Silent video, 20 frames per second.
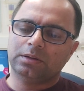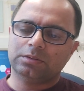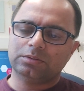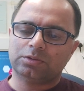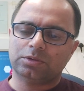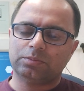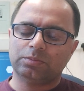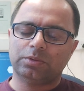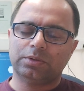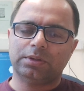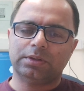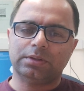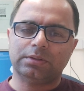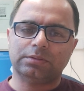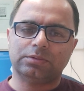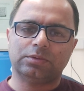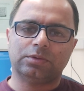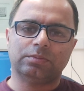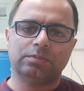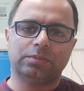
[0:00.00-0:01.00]

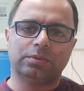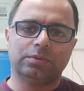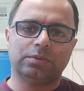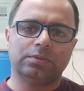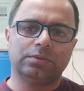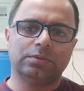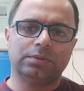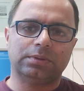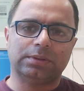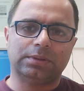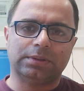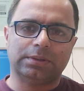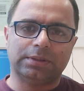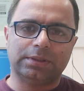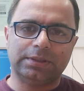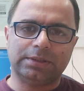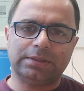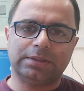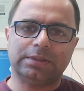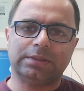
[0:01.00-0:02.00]

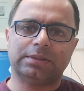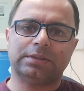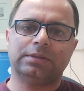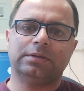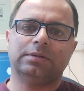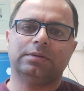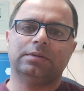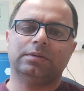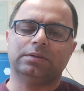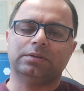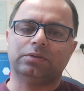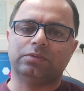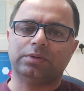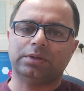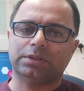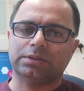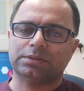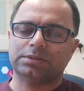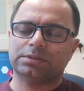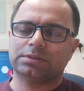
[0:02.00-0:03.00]
thrombolytic
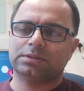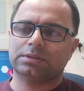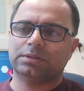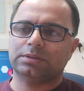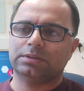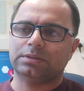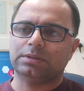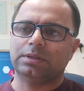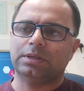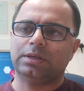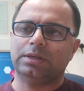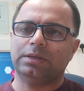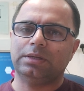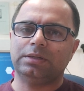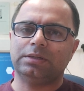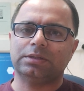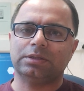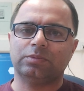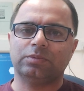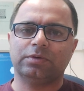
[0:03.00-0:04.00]
drugs, they
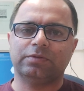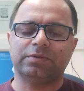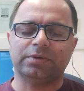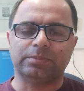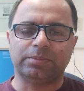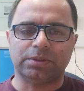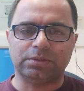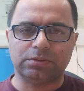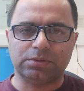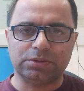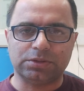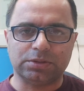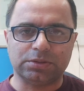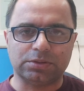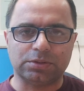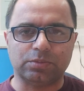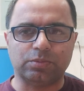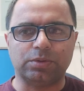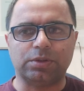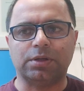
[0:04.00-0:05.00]
eat away fibrinogen,
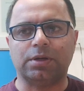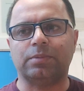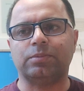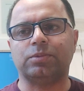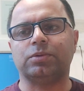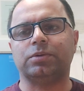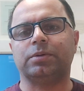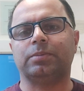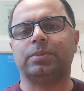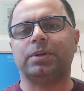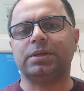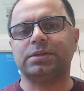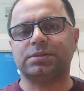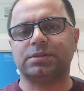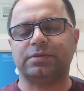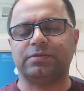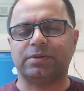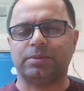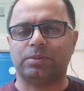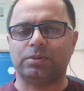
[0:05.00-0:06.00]
so we have to replace
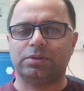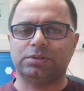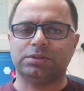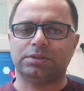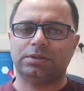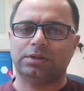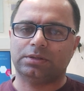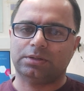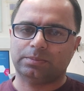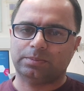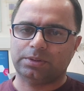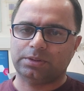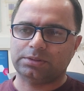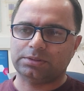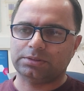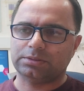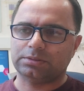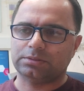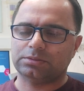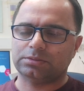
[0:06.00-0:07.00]
the fibrinogen in a
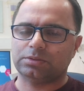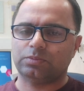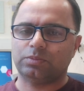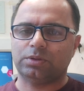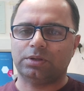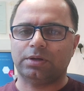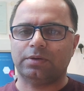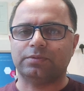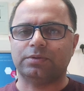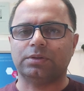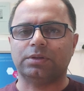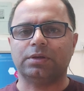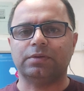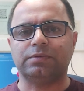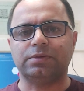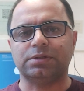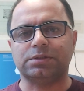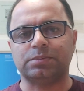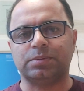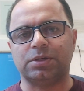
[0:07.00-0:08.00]
patient. So we have to give
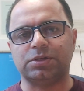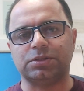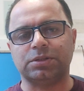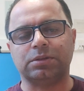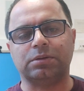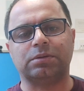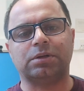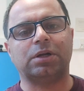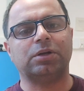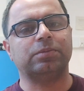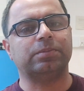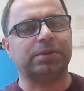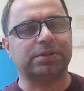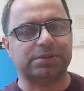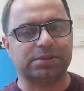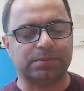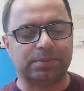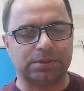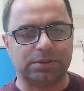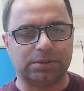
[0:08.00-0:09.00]
this patient
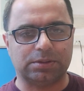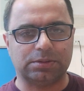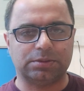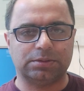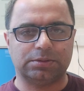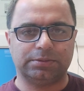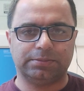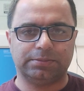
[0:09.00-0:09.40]
cryoprecipitate.